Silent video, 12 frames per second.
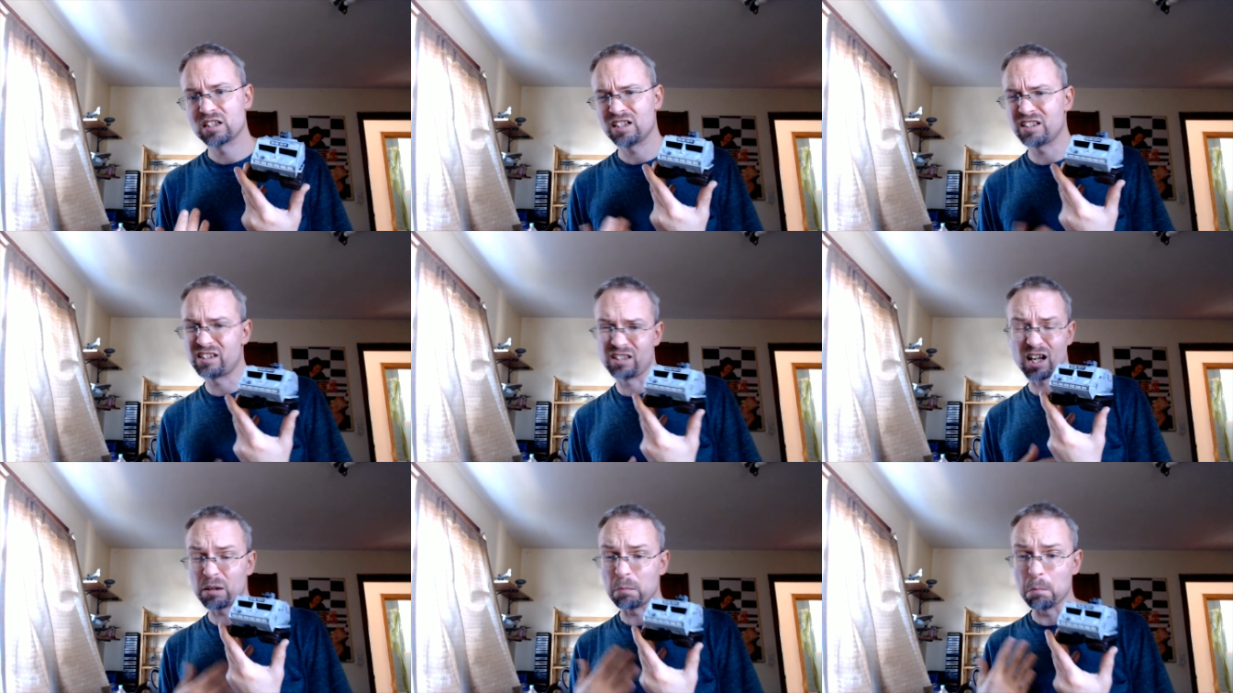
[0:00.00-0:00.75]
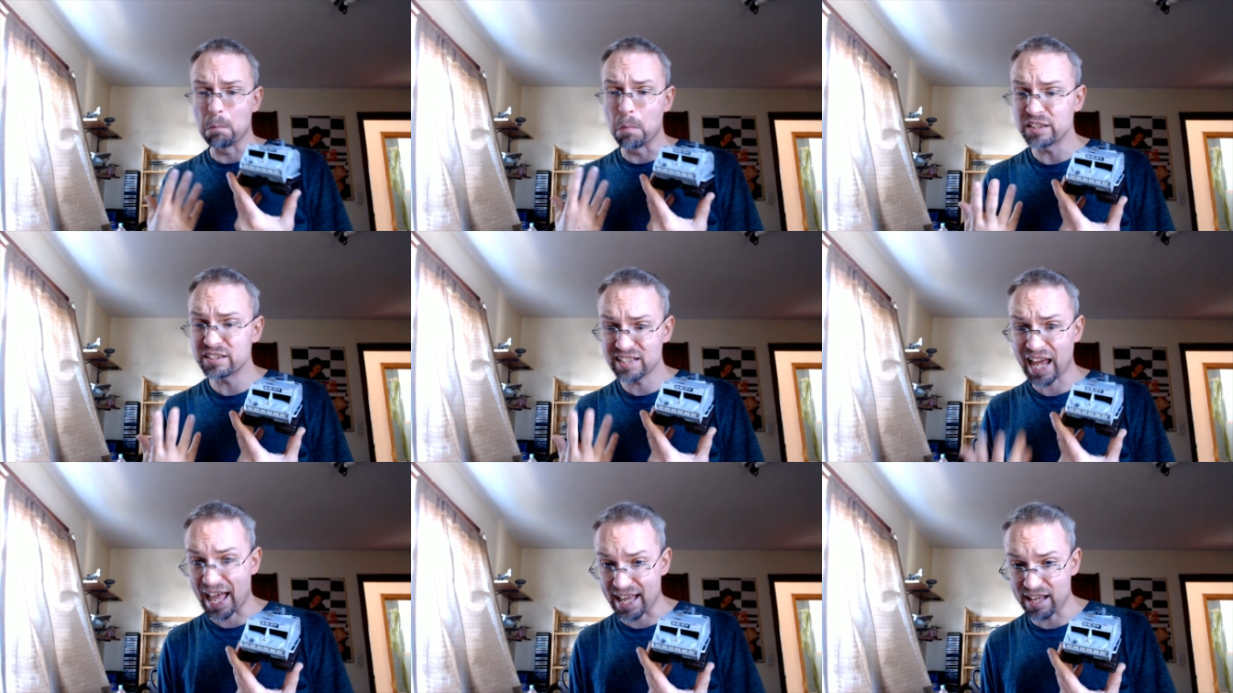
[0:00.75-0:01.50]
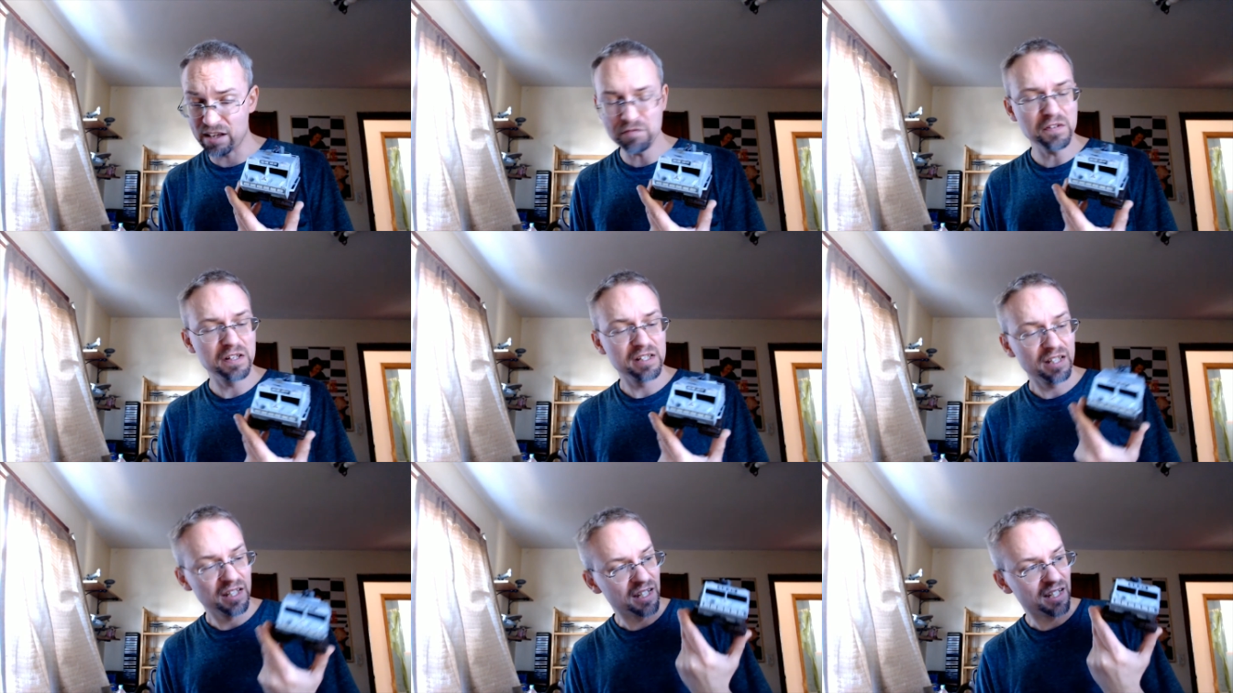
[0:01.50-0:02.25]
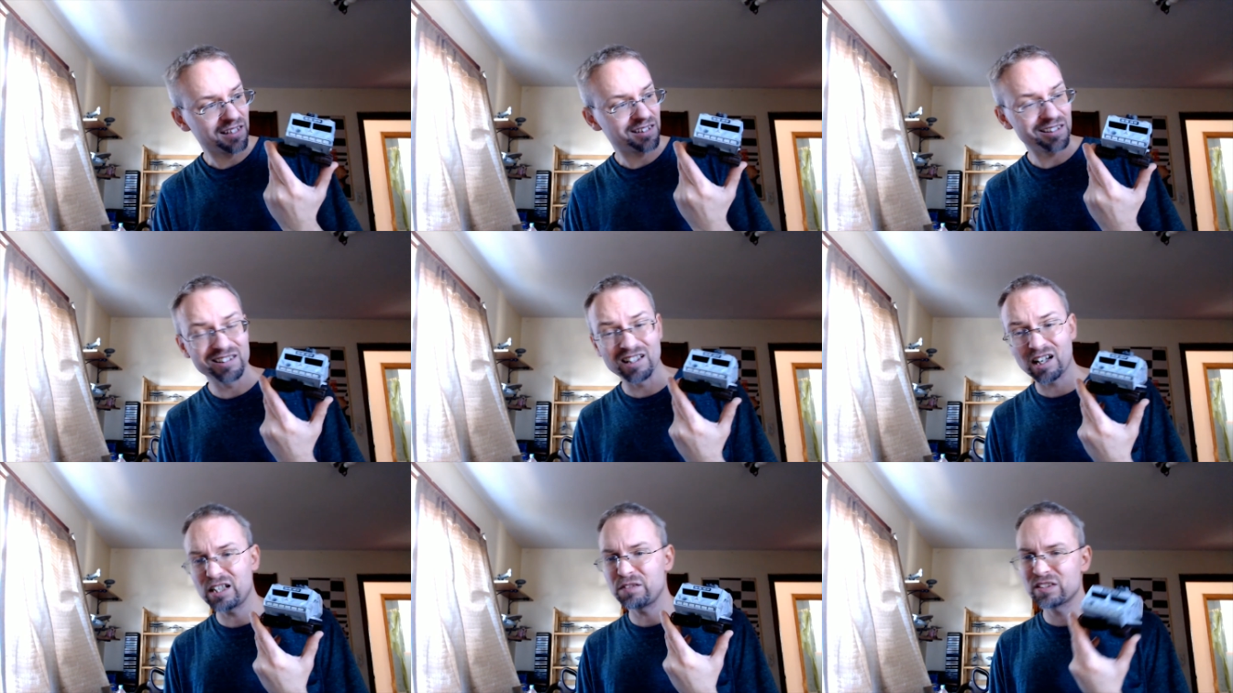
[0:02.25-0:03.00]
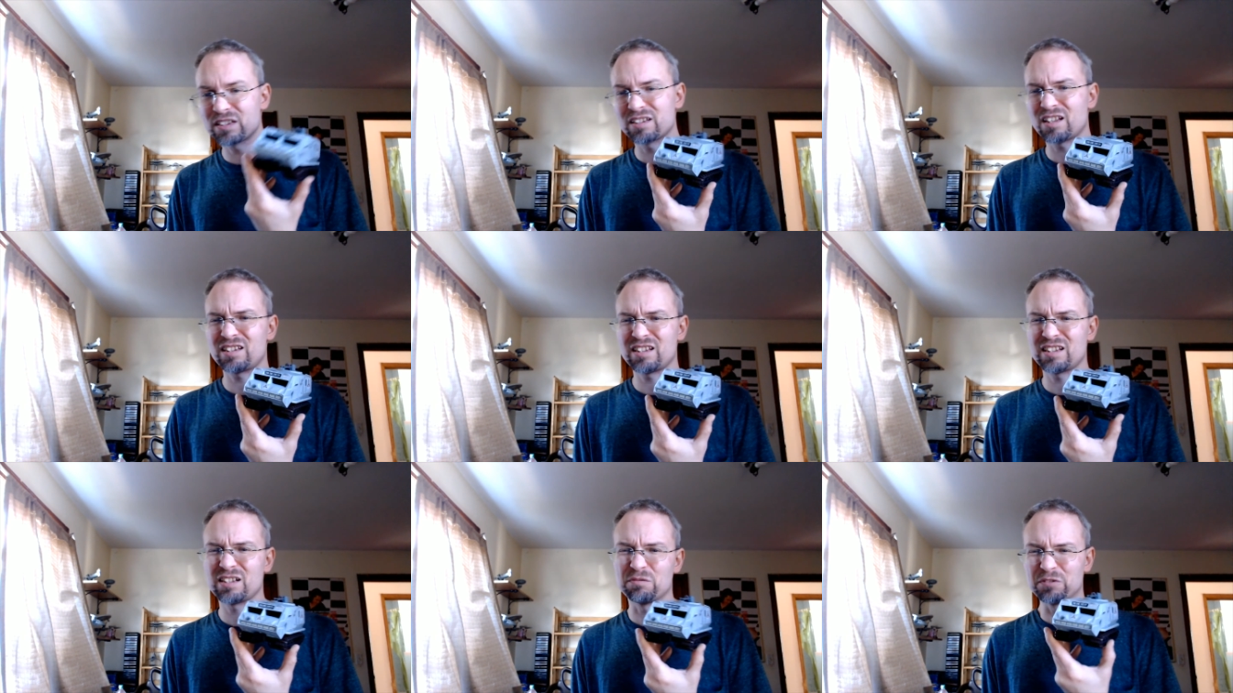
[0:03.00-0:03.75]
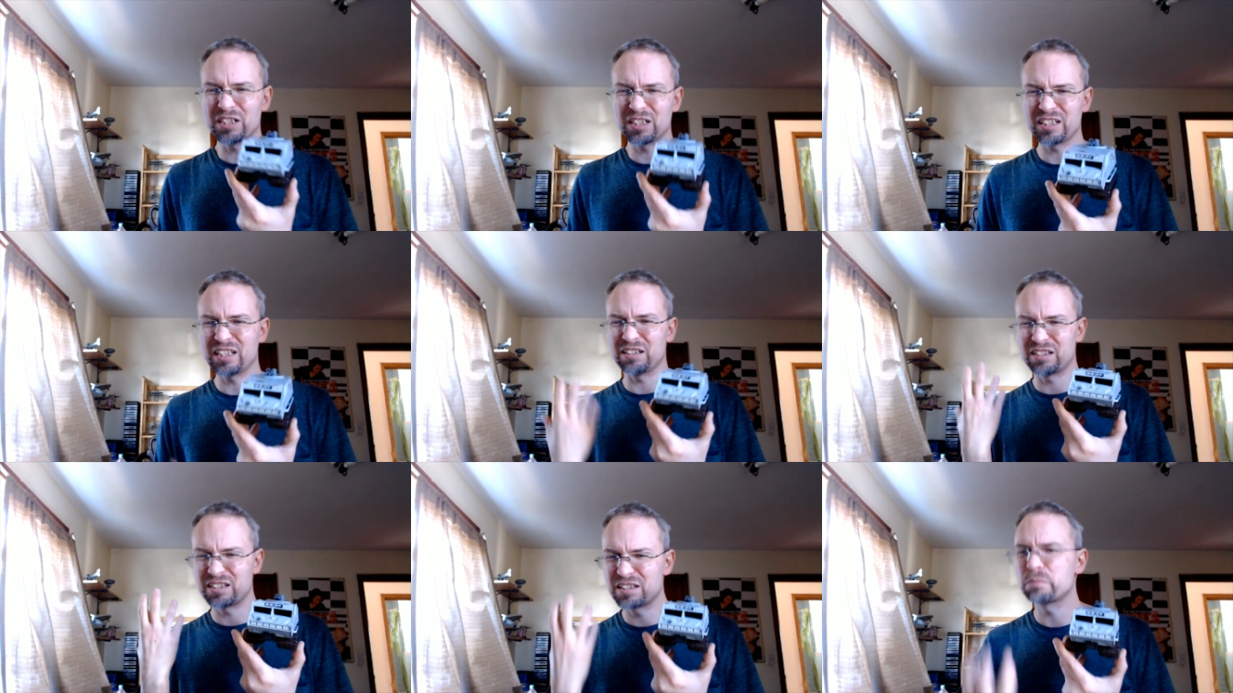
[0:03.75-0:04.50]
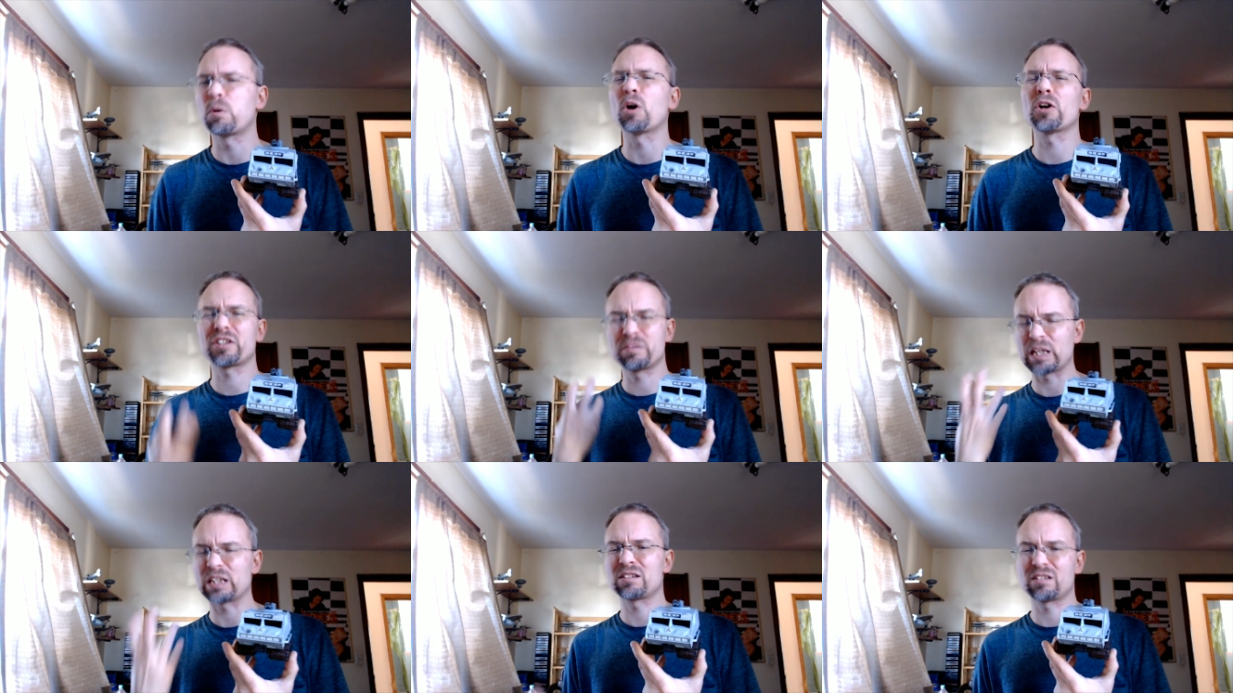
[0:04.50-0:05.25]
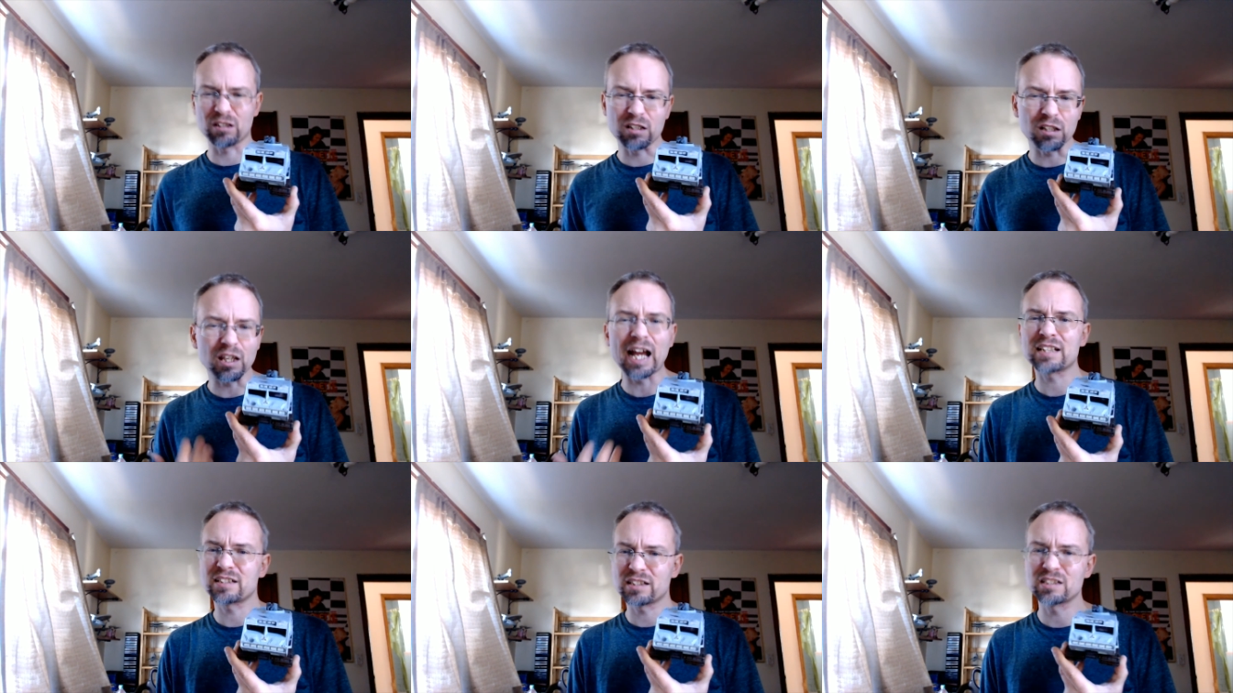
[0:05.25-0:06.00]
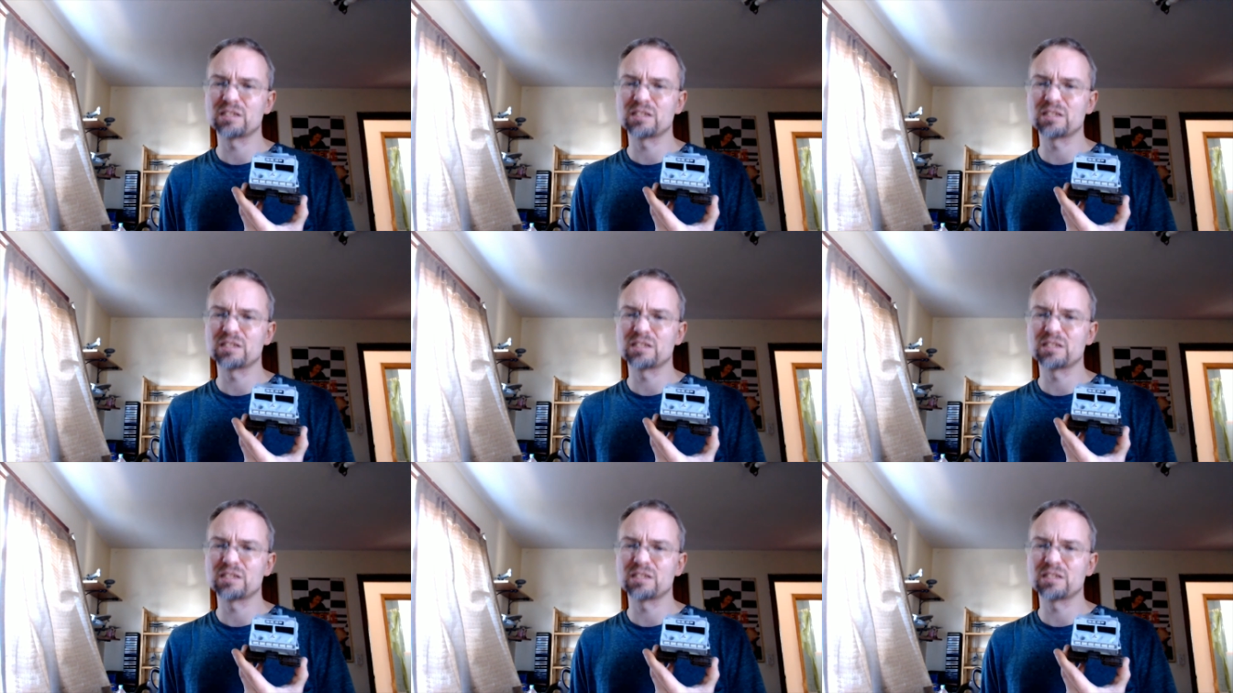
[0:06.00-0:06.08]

It's not a must-have. It's not even something that really sparks Battlestar Galactica.